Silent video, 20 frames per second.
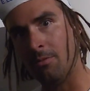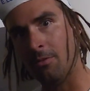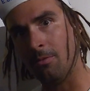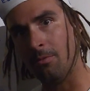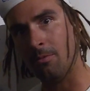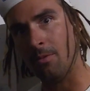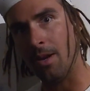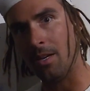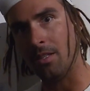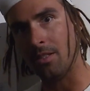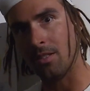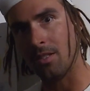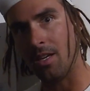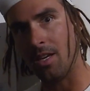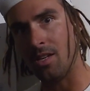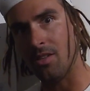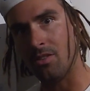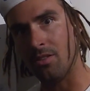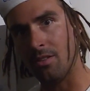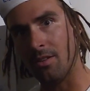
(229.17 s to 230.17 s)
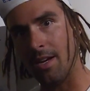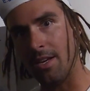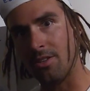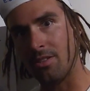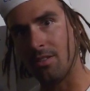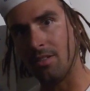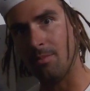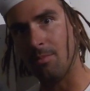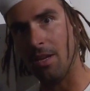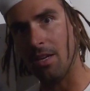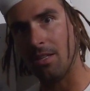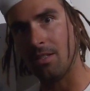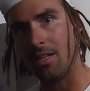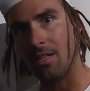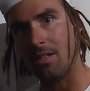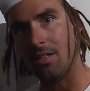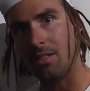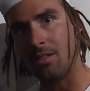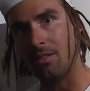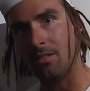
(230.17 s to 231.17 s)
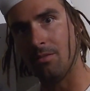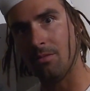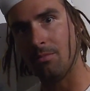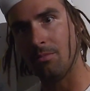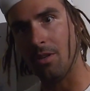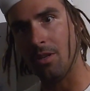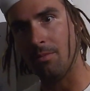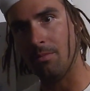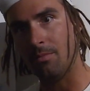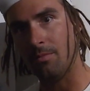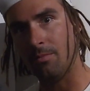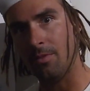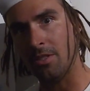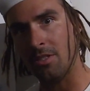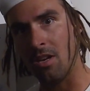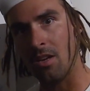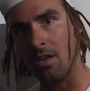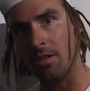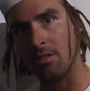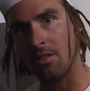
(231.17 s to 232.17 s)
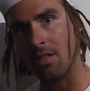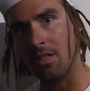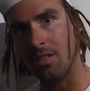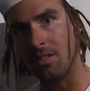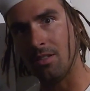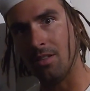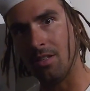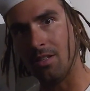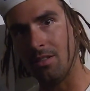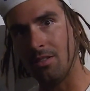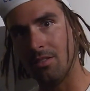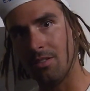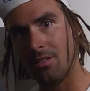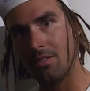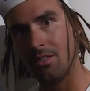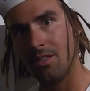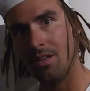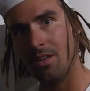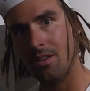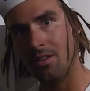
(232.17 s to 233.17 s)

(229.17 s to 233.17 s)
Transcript: remaining stage to actually make a dent in Vingegaard's lead is